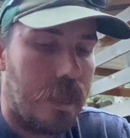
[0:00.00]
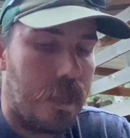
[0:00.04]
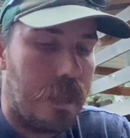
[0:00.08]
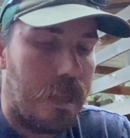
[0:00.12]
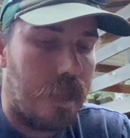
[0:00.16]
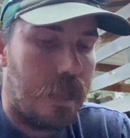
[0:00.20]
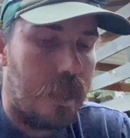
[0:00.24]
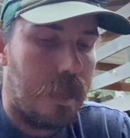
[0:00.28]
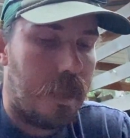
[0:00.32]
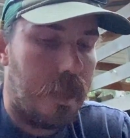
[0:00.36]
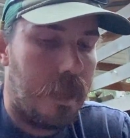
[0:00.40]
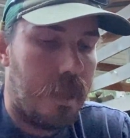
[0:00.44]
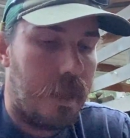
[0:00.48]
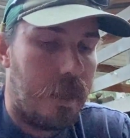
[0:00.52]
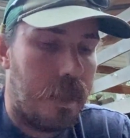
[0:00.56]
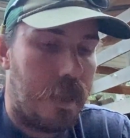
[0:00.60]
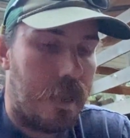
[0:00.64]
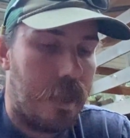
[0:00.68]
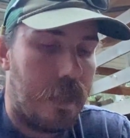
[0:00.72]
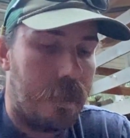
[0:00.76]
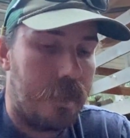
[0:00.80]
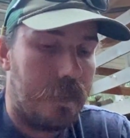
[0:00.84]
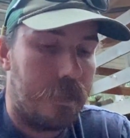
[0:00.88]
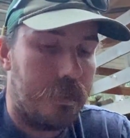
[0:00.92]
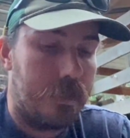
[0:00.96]

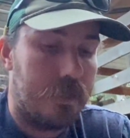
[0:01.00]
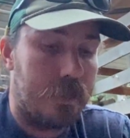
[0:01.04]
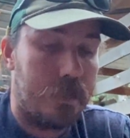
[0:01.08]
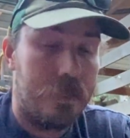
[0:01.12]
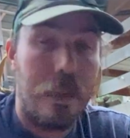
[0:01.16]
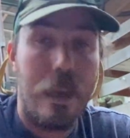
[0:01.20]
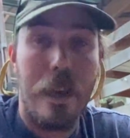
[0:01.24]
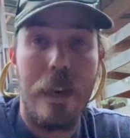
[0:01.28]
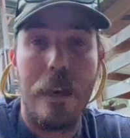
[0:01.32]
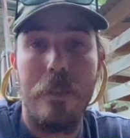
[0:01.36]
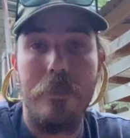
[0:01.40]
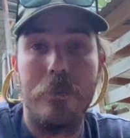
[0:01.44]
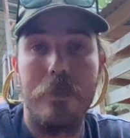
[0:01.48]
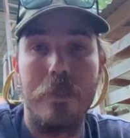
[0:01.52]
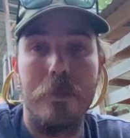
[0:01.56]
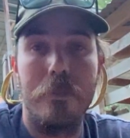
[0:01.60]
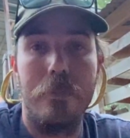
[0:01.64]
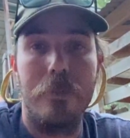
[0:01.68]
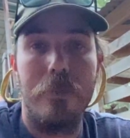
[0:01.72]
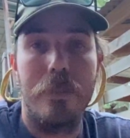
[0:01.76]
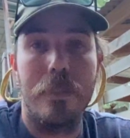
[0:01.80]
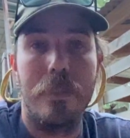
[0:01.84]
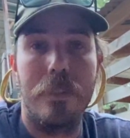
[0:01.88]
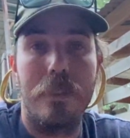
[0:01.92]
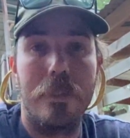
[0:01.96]
And yeah, if you
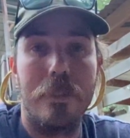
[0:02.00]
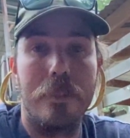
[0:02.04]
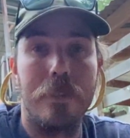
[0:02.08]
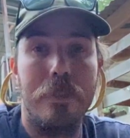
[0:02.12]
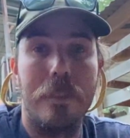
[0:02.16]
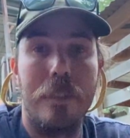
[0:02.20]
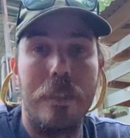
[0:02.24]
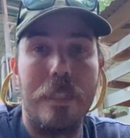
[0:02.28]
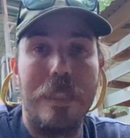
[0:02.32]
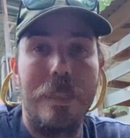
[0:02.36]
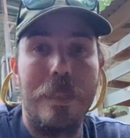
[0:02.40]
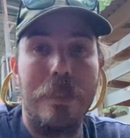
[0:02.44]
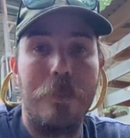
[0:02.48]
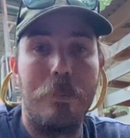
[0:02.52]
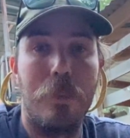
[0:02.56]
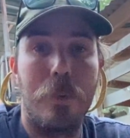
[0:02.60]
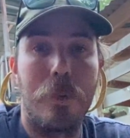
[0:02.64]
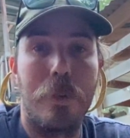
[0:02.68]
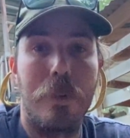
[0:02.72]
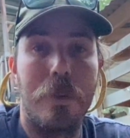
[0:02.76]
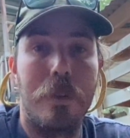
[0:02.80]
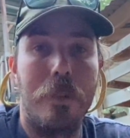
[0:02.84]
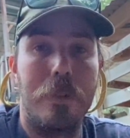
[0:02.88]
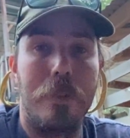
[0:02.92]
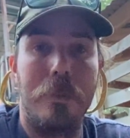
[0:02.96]
want to see
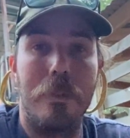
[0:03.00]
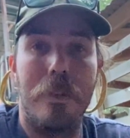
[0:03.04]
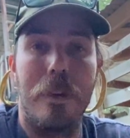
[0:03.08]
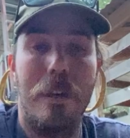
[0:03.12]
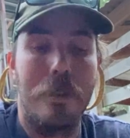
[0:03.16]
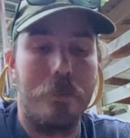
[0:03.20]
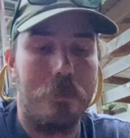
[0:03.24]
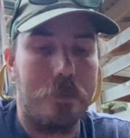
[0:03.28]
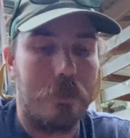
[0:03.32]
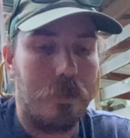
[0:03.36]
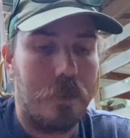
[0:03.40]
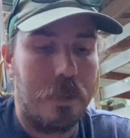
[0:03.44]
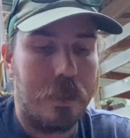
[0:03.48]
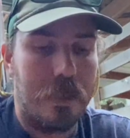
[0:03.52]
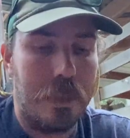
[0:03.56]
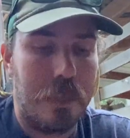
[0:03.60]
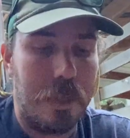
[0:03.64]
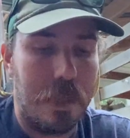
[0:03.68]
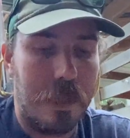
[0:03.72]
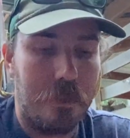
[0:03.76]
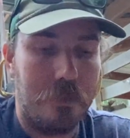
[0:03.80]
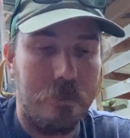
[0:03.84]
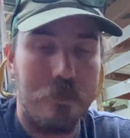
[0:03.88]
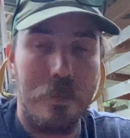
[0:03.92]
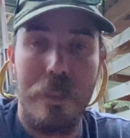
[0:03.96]
more off-grid
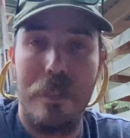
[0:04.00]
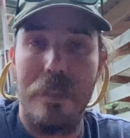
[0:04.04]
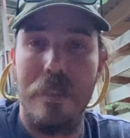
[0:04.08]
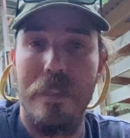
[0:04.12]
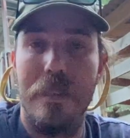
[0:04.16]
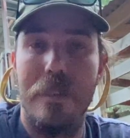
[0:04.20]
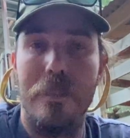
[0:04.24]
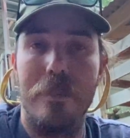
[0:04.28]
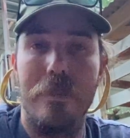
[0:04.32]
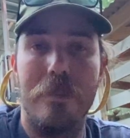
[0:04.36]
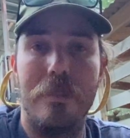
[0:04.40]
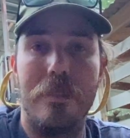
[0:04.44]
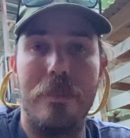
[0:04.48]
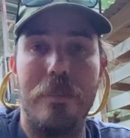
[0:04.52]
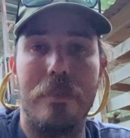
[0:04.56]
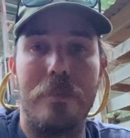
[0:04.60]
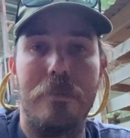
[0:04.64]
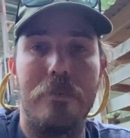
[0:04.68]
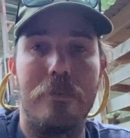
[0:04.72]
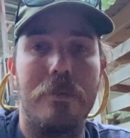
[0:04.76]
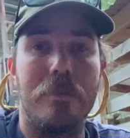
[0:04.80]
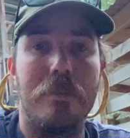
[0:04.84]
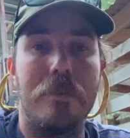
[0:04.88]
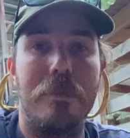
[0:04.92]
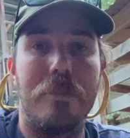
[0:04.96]
type videos
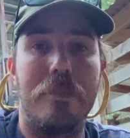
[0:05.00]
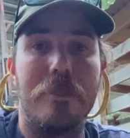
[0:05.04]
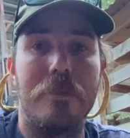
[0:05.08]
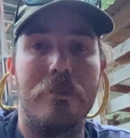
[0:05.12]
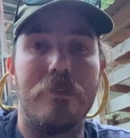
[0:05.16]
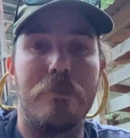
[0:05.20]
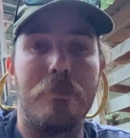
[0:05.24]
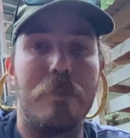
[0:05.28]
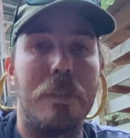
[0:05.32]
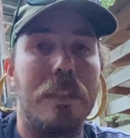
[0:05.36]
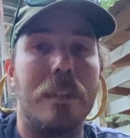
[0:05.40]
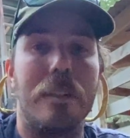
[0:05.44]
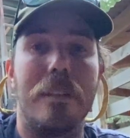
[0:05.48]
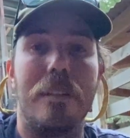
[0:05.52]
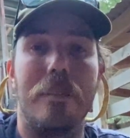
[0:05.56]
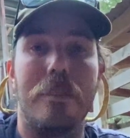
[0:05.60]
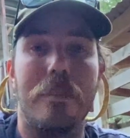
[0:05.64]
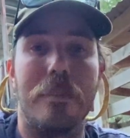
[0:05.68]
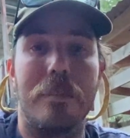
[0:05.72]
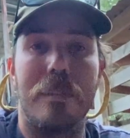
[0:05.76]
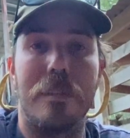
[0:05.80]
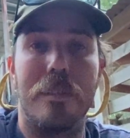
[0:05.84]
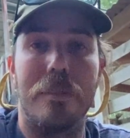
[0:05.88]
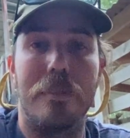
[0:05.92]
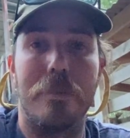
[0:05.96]
of me
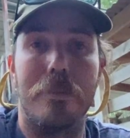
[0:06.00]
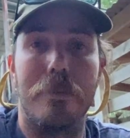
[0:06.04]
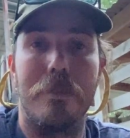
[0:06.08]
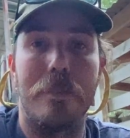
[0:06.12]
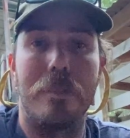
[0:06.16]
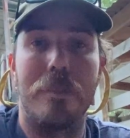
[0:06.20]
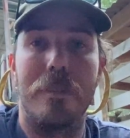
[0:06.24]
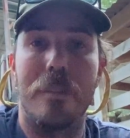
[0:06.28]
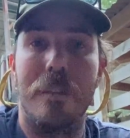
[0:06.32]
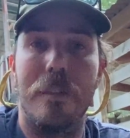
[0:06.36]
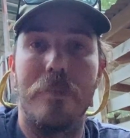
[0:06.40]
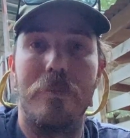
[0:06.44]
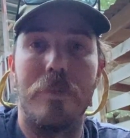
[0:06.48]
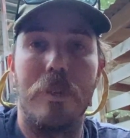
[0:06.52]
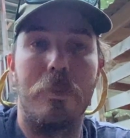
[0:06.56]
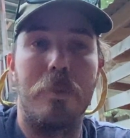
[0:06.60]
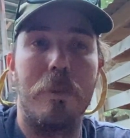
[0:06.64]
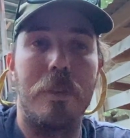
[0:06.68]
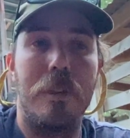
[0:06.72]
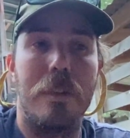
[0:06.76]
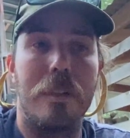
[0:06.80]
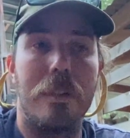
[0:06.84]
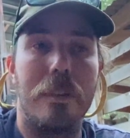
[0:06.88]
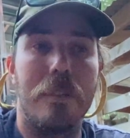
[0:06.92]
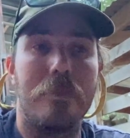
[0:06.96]
doing this sort of stuff up
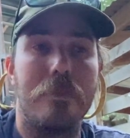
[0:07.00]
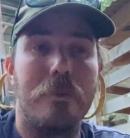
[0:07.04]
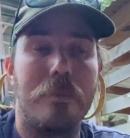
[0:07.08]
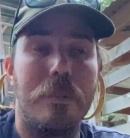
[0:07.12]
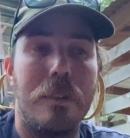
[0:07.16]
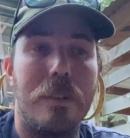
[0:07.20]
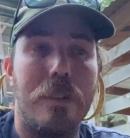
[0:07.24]
here,